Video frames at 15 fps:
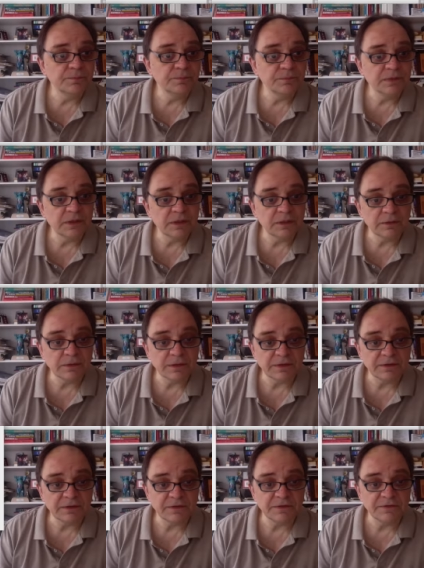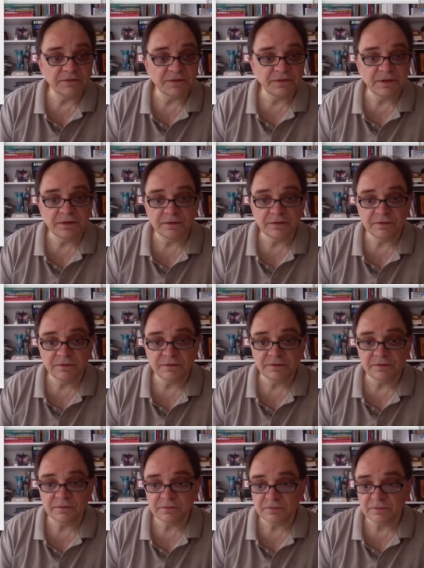look at this here. This
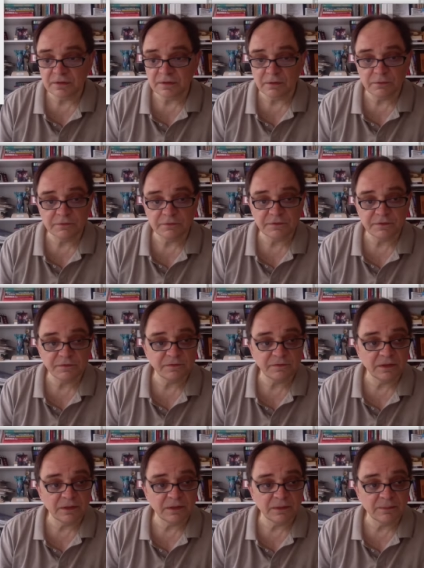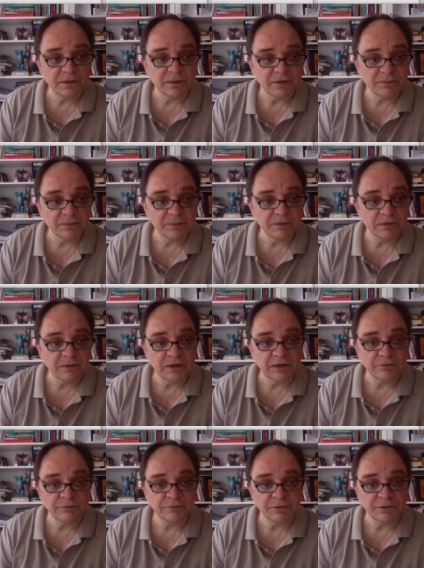is the old system. It has been running
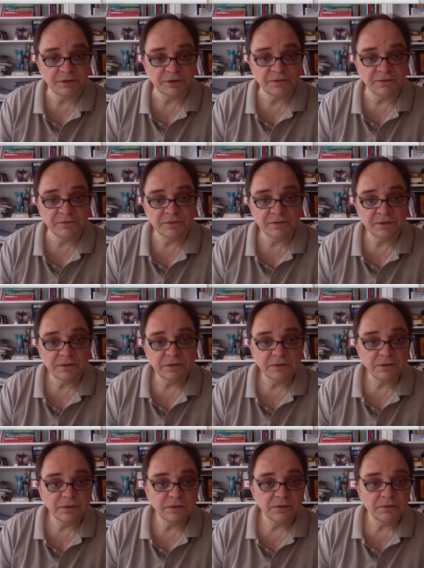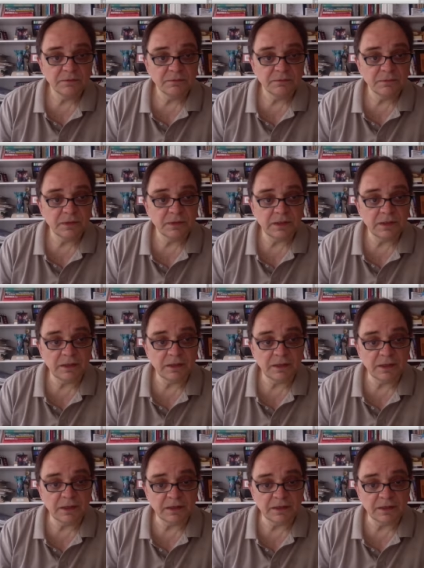for years.
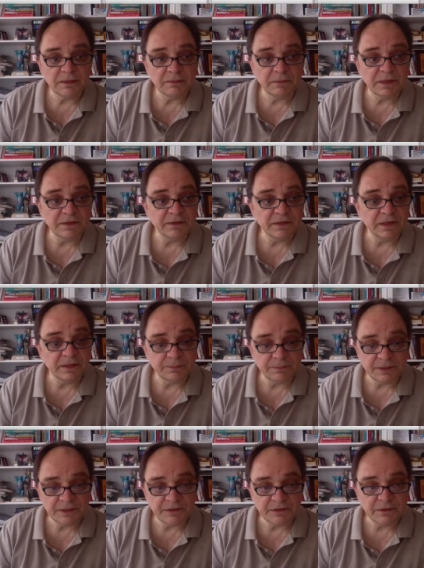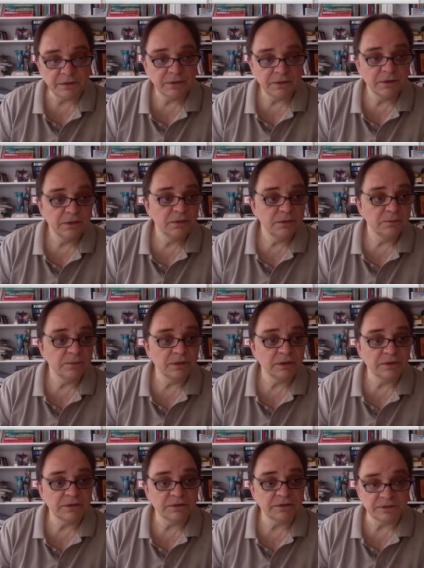I can't make that bigger,
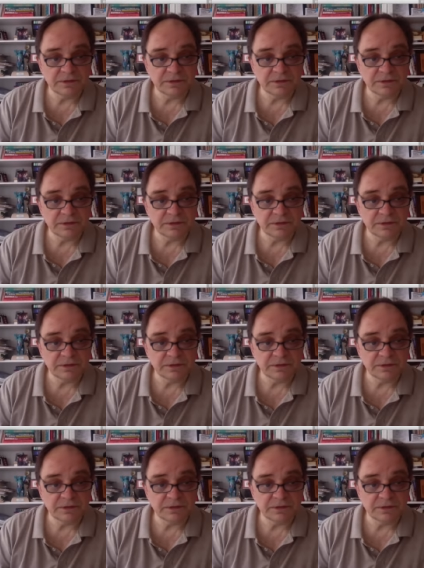but